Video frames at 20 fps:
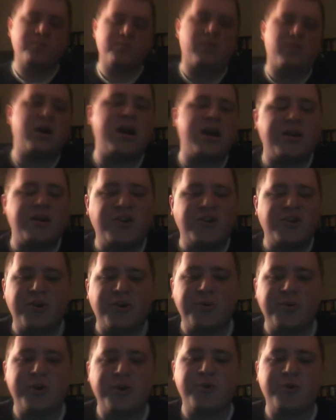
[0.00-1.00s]
I don't
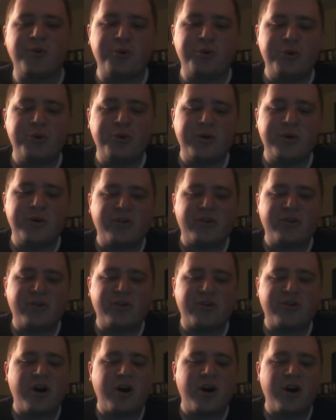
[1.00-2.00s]
know who it was
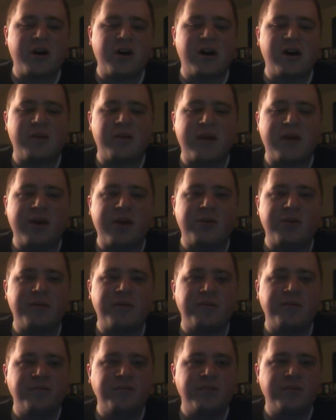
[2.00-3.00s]
talking about.
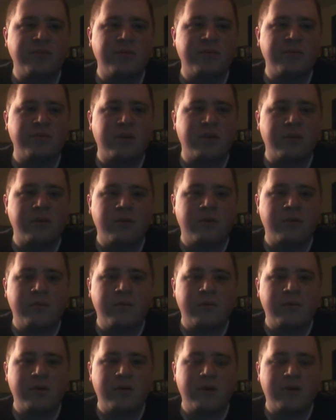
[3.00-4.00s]

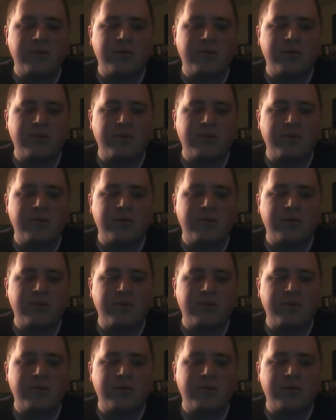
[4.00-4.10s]
I'm